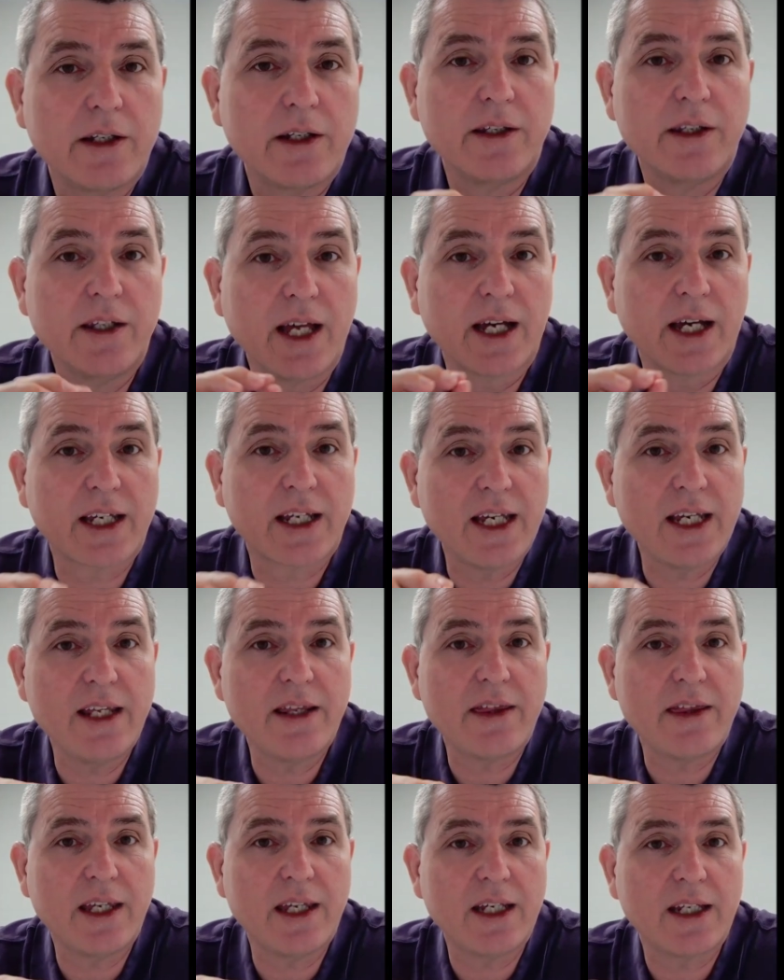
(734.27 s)
The key
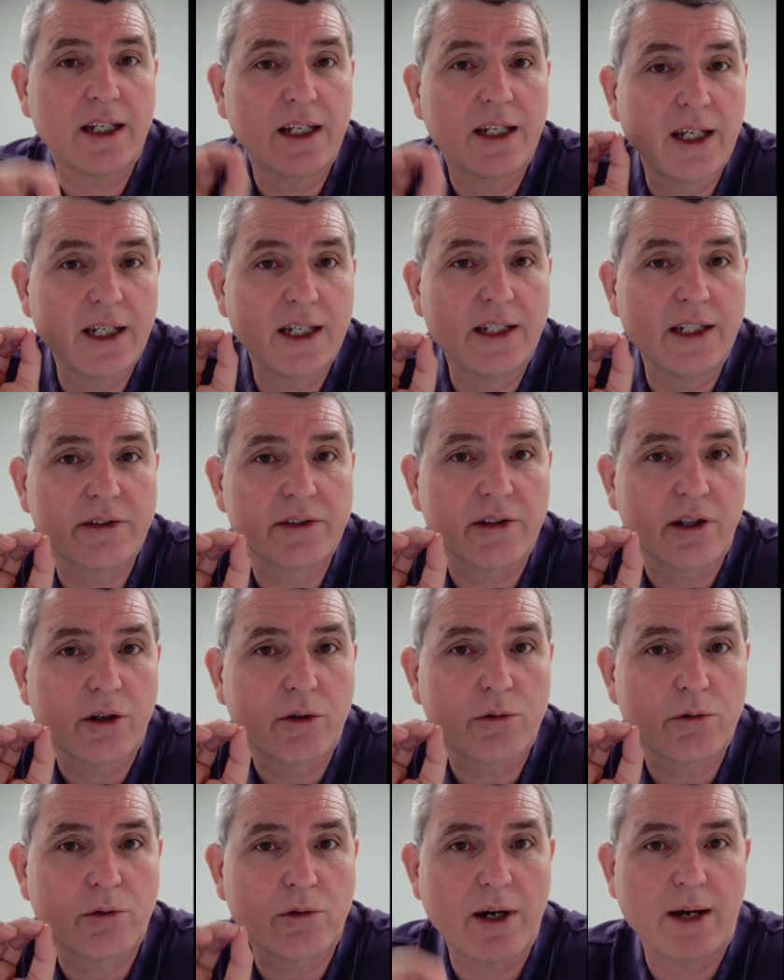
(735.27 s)
thing is
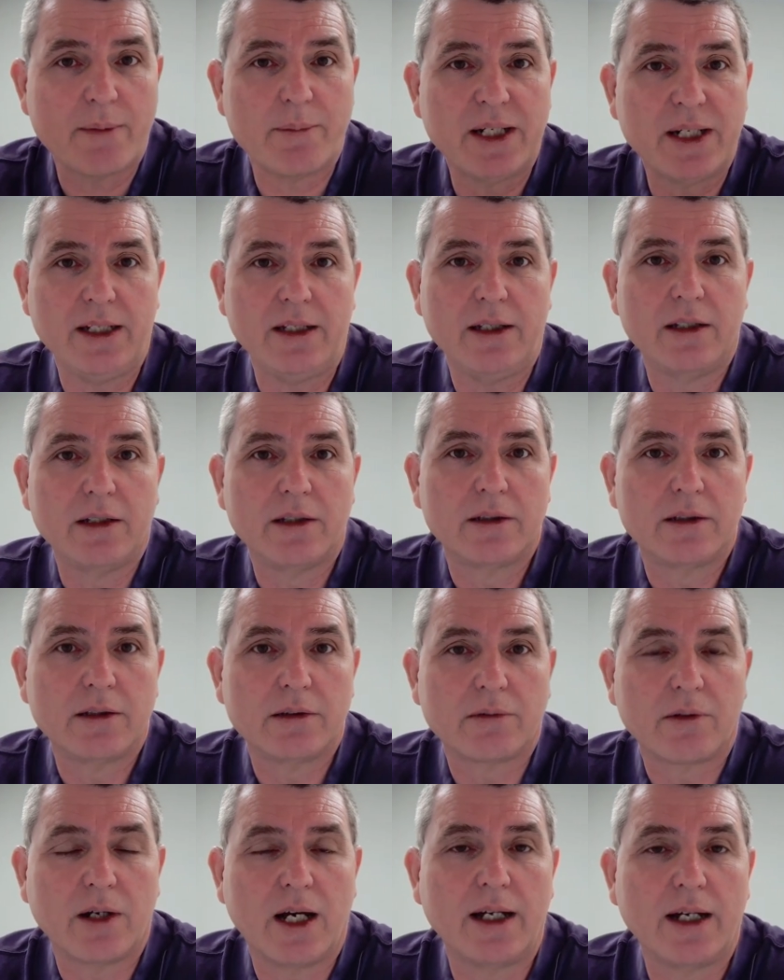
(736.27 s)
remedy,
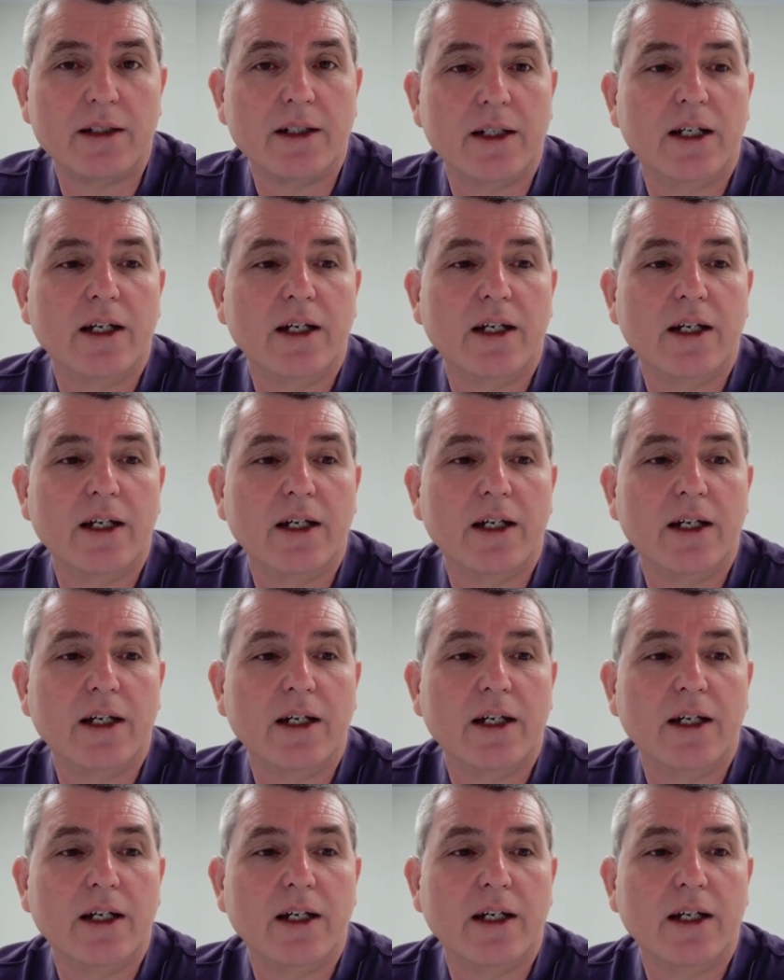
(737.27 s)
right?